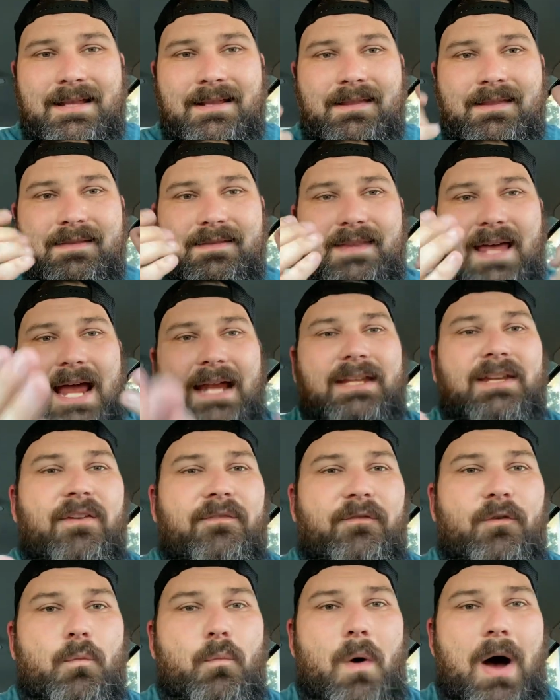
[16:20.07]
Thank you
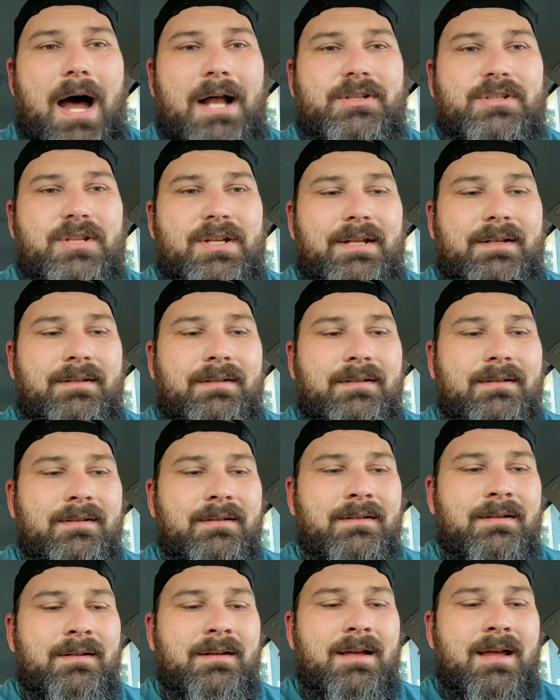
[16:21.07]
for watching.
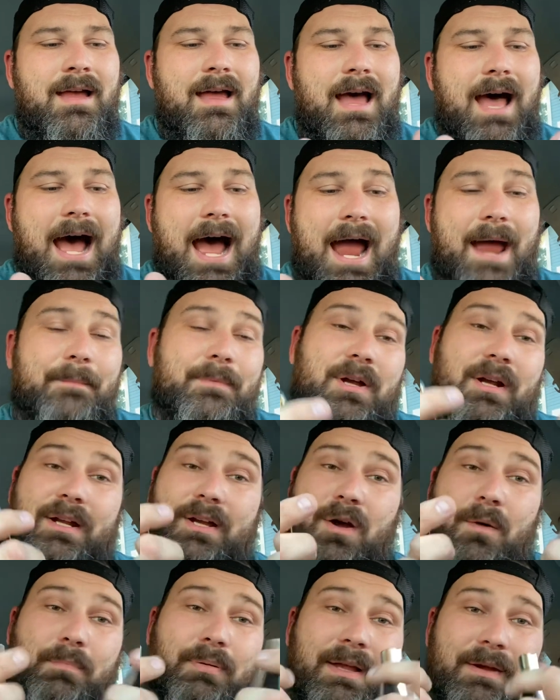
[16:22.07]
I'm going to
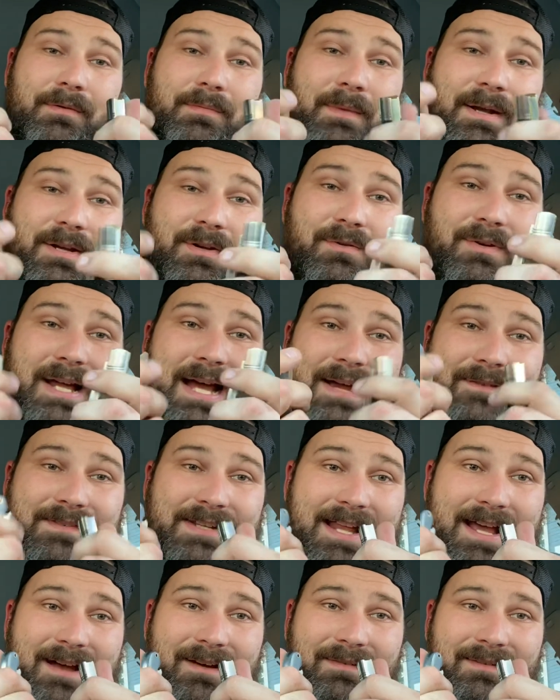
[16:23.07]
go play with my new knives
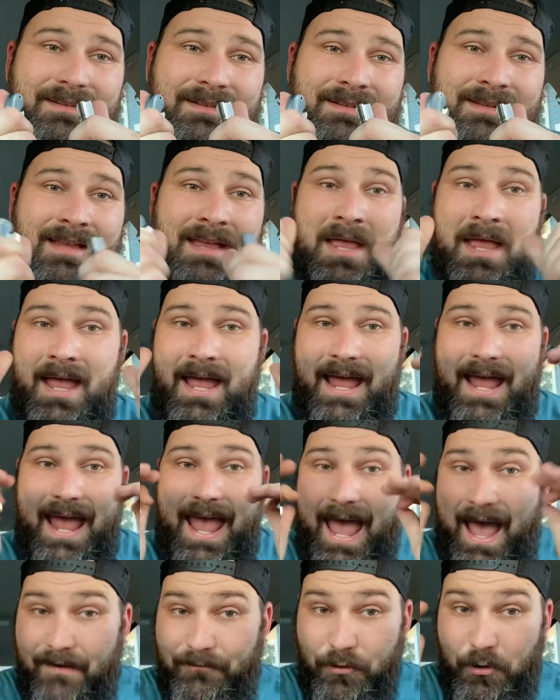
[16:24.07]
now.
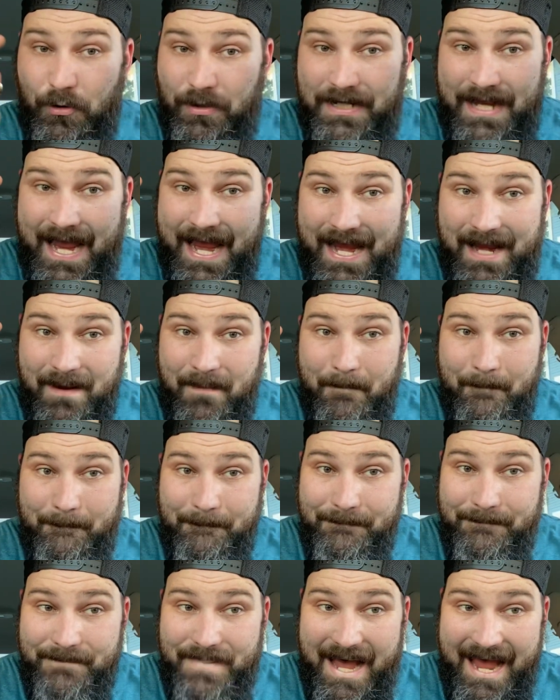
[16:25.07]
Have a good day.
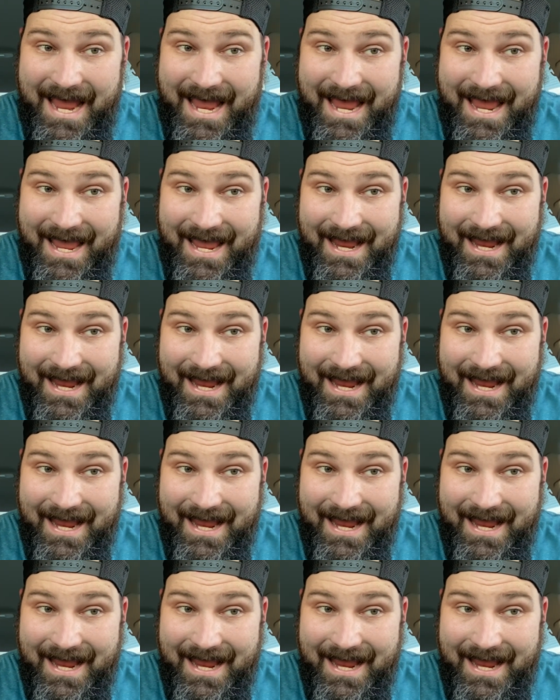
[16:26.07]
Bye.